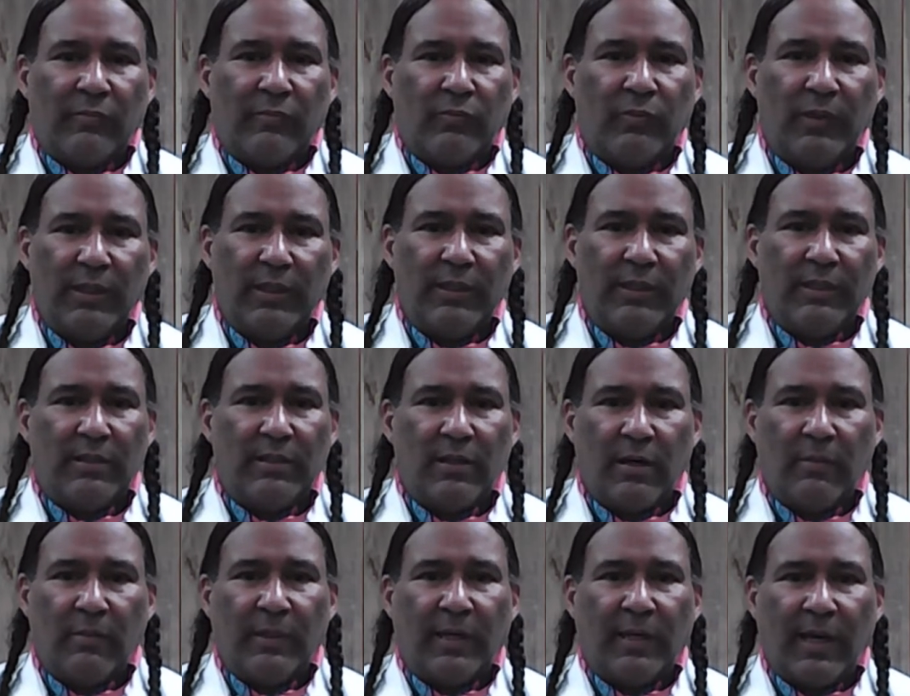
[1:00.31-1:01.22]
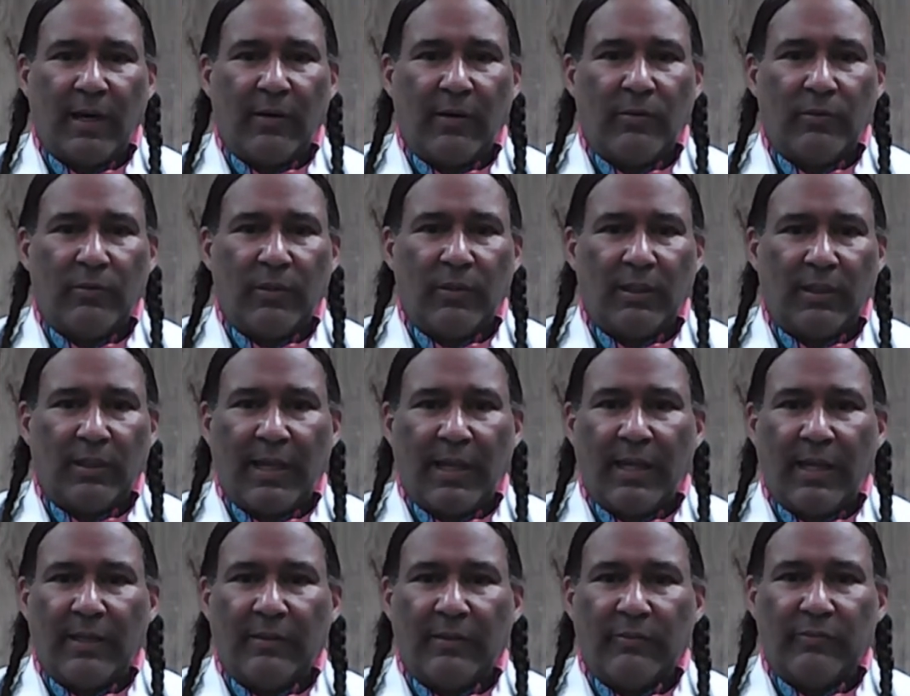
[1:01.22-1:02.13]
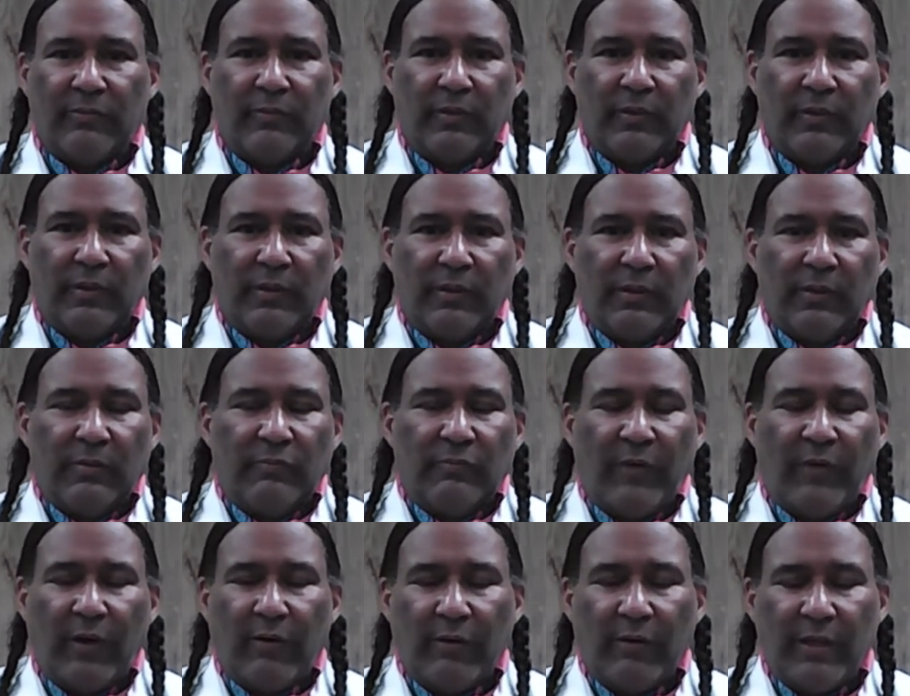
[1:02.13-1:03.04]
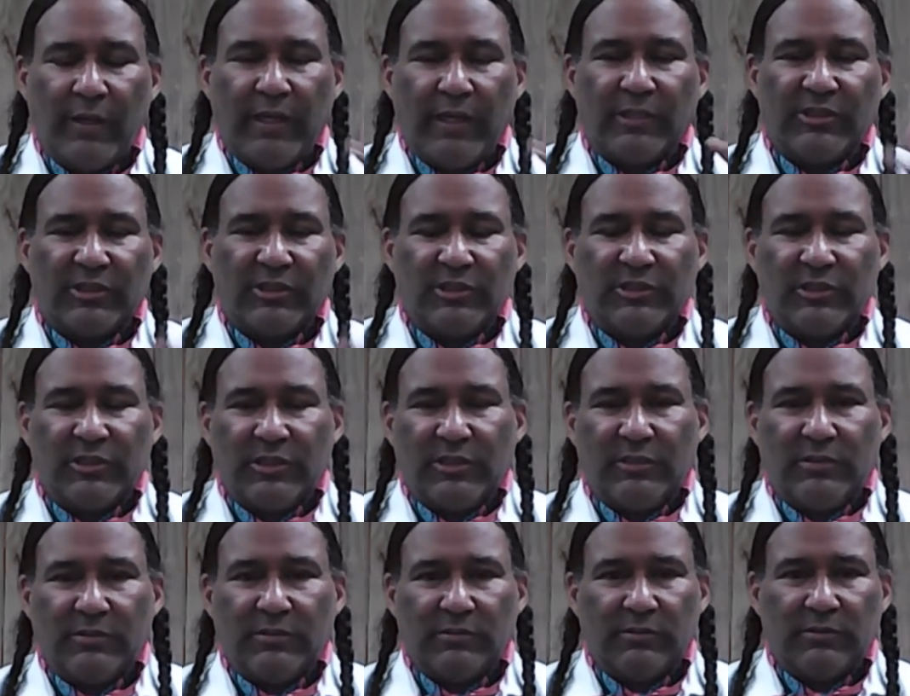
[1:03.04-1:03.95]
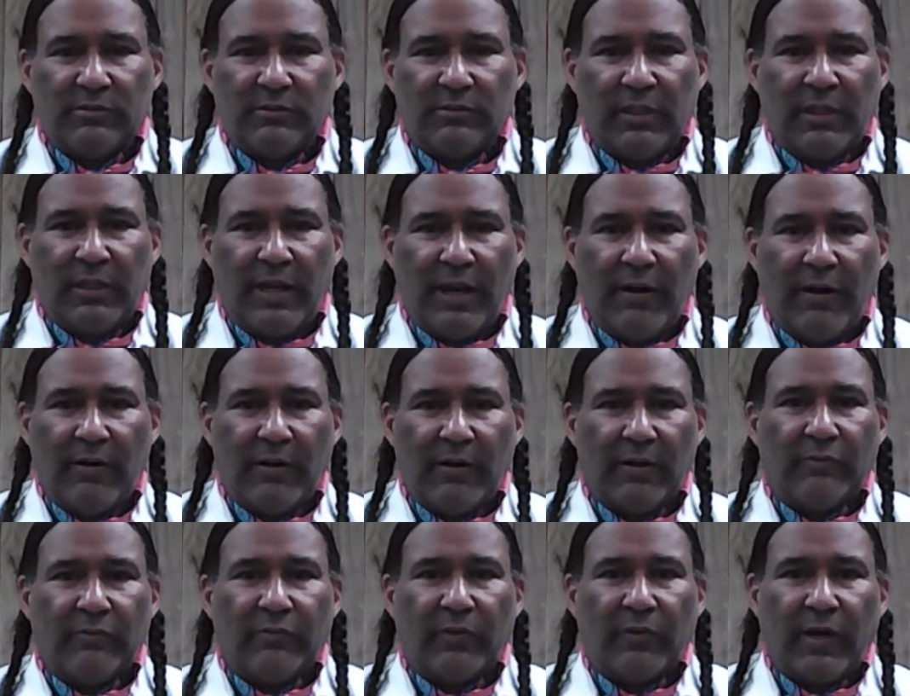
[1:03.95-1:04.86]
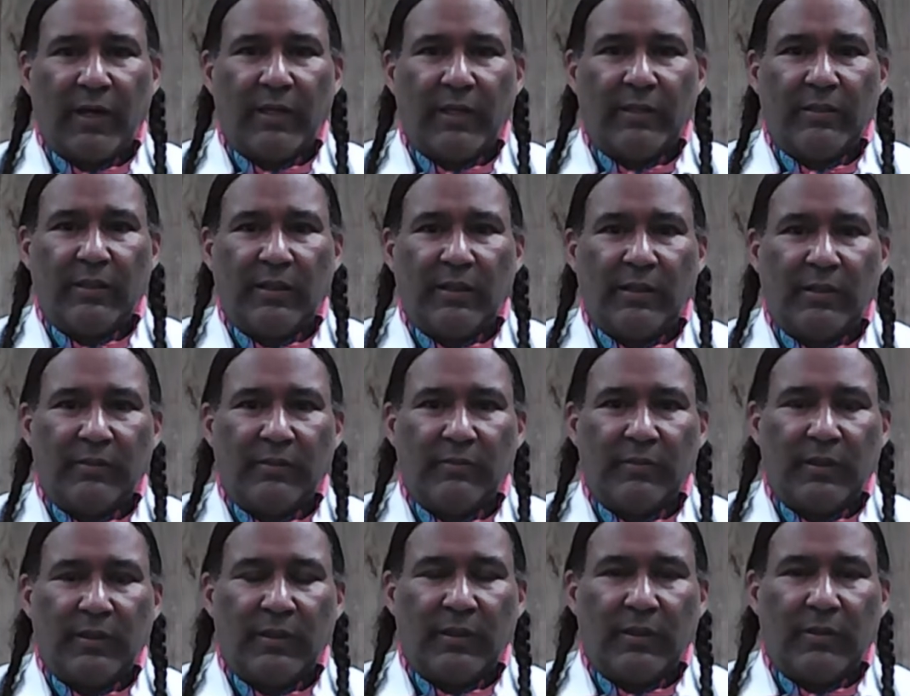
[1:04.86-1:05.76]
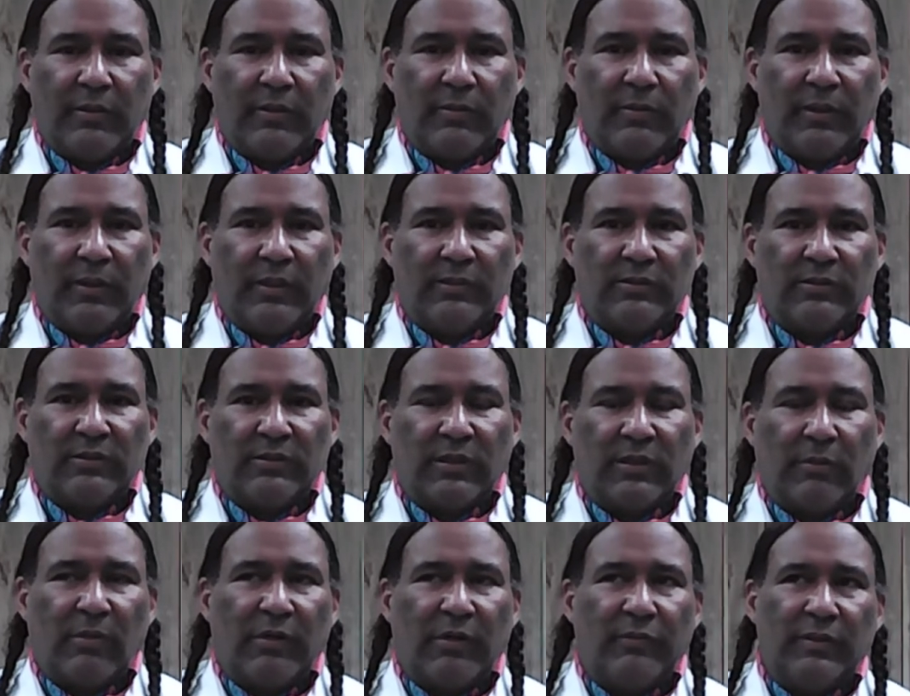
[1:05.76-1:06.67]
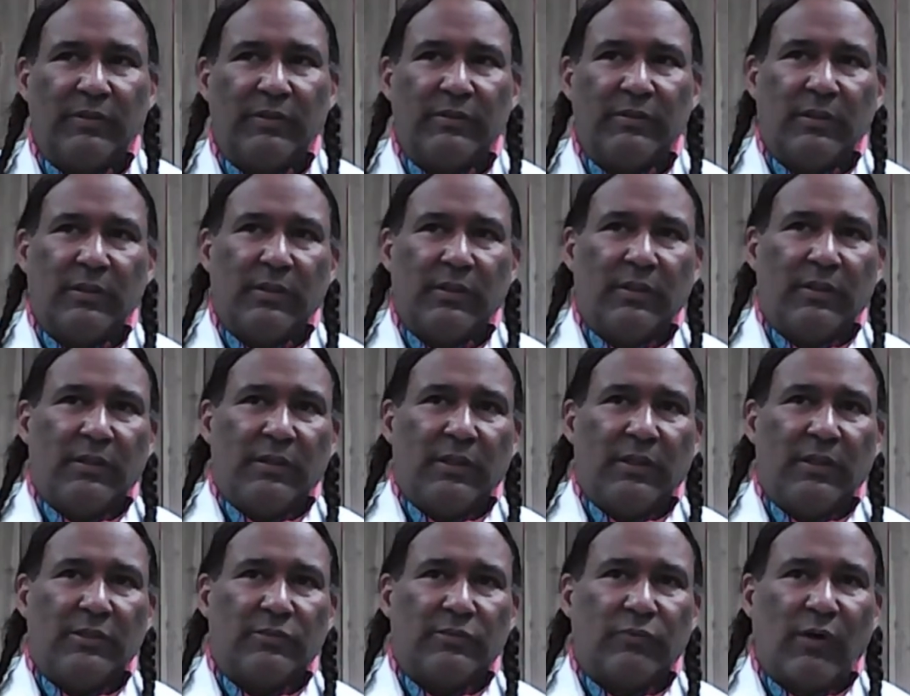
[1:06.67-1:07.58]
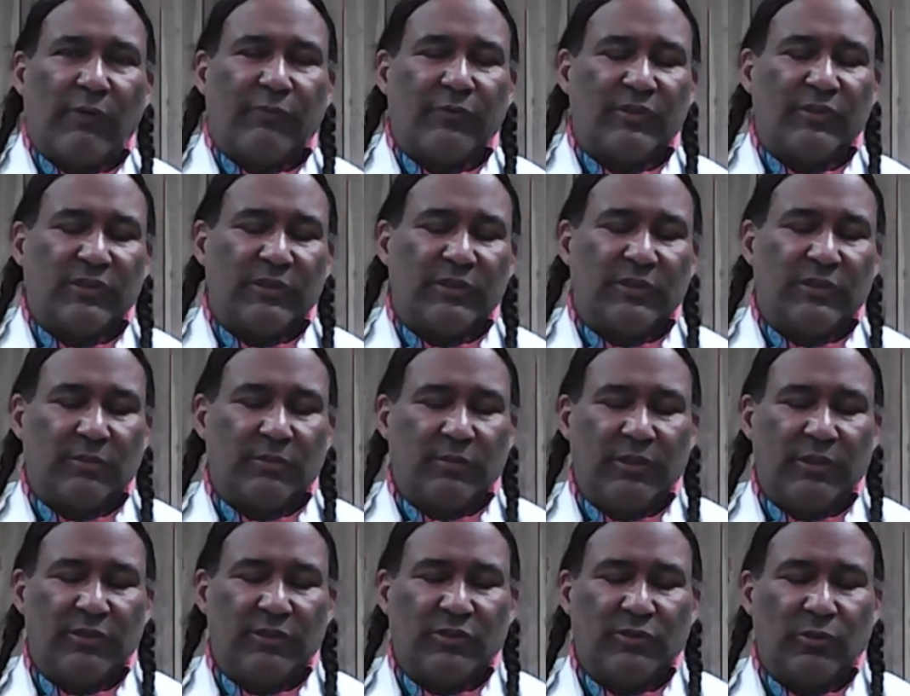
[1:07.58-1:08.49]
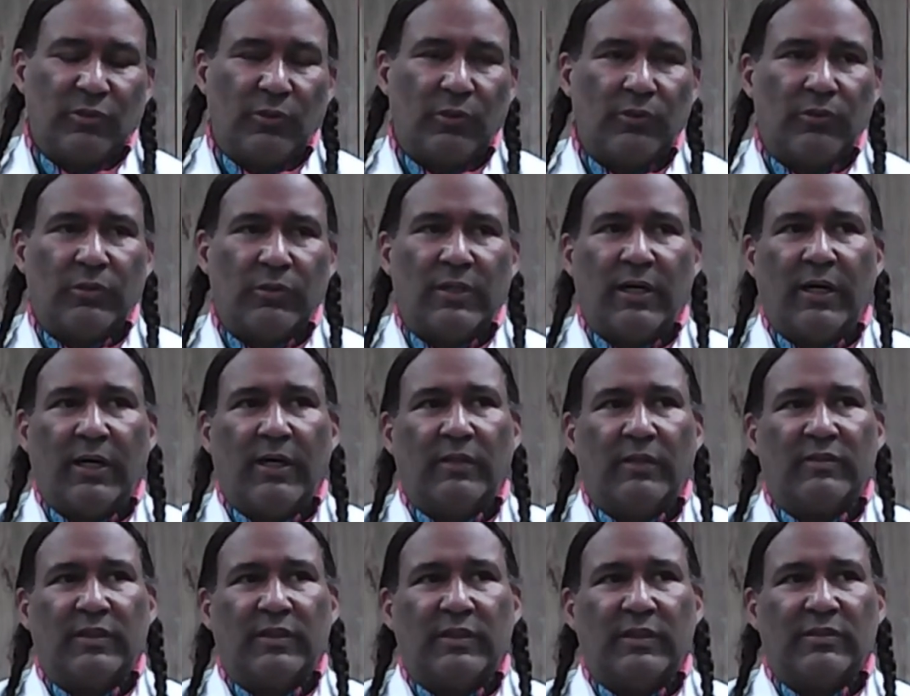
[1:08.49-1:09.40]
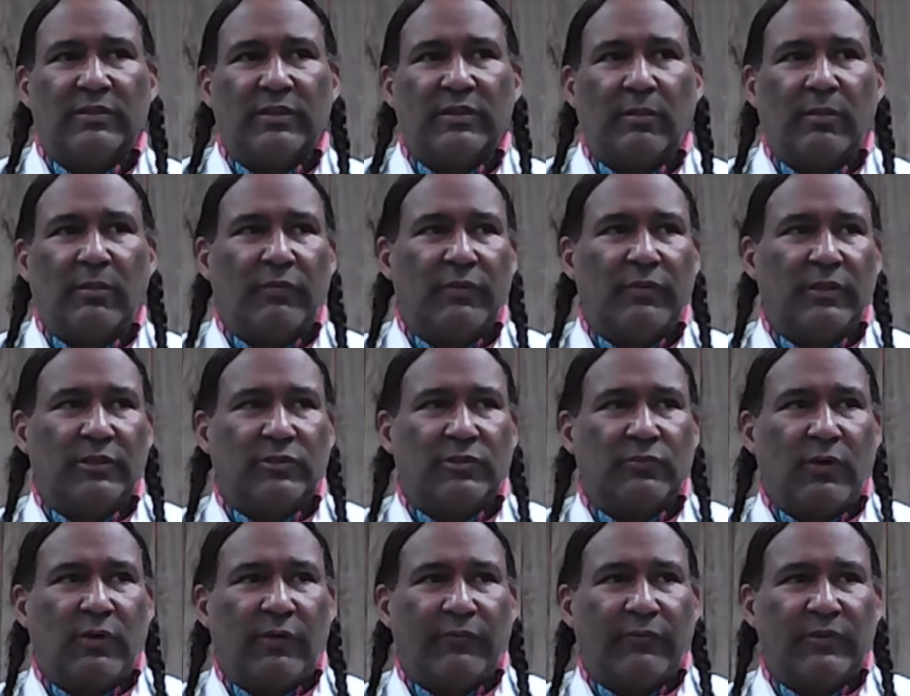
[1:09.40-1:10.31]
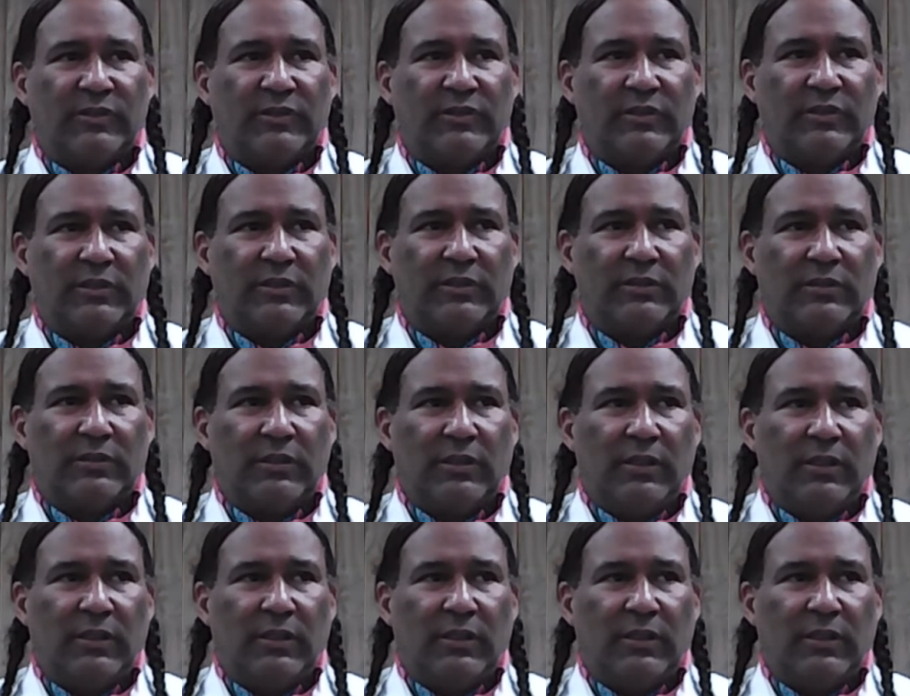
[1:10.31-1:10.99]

really coming out with a lot of variations in the narrative, right? Some of it is referencing some historical content. Some of it is referencing